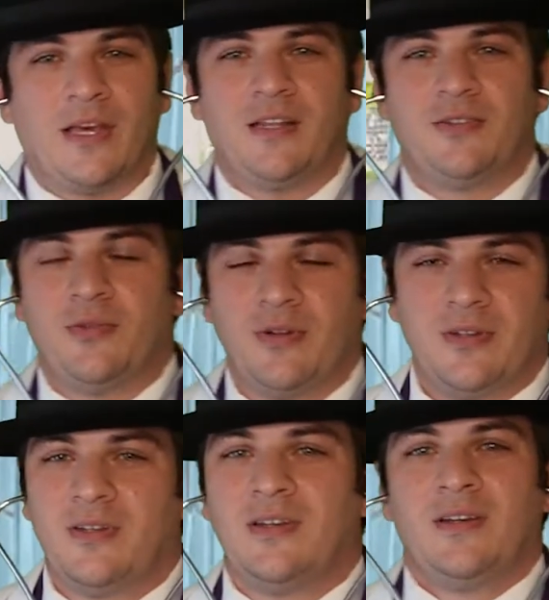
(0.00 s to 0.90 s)
want to get
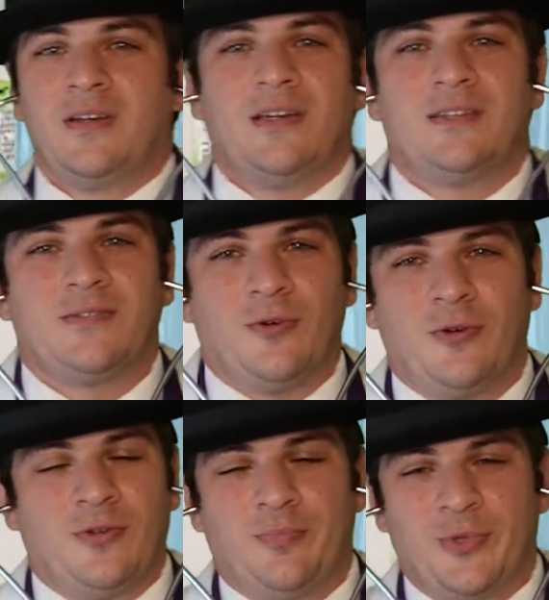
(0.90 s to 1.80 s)
into it. It's
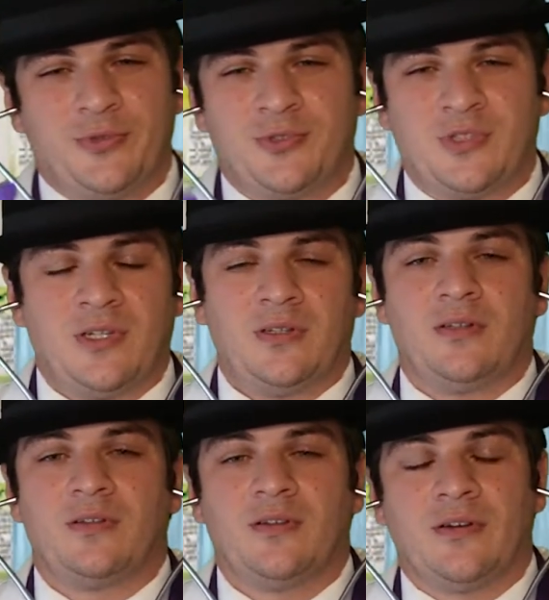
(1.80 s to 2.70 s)
all
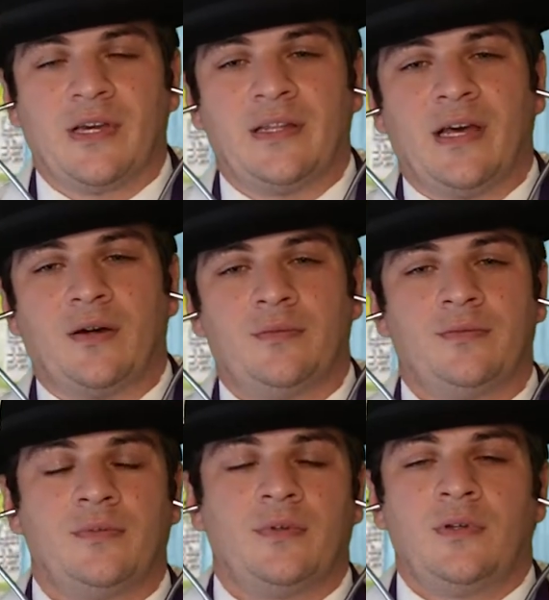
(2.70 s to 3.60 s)
bullshit. Okay, now,
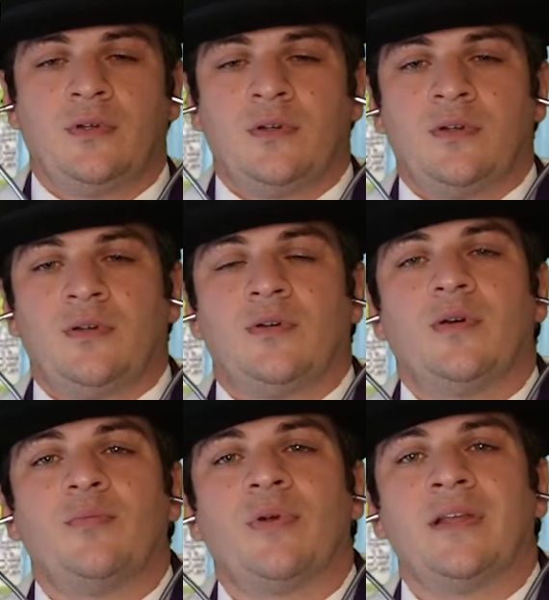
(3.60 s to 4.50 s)

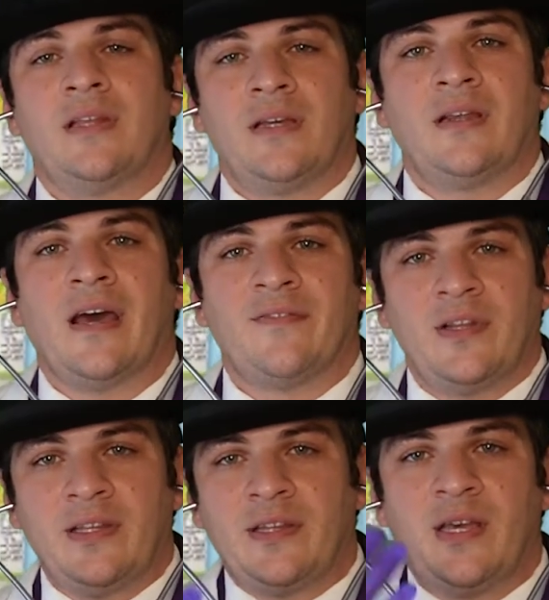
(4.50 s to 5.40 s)
breathe in
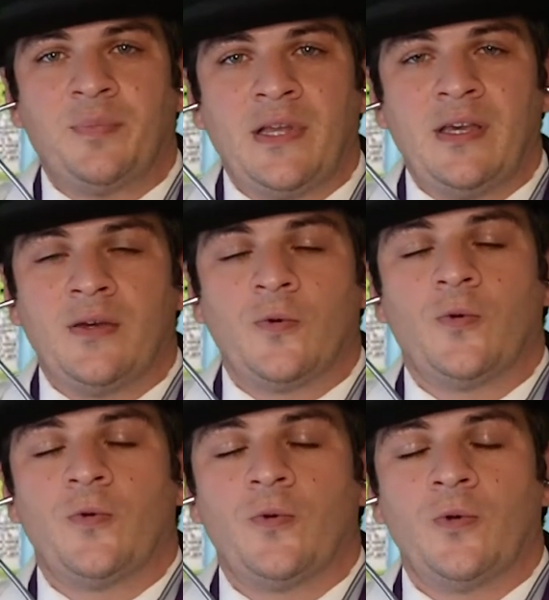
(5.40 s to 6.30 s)
heavily, deeply.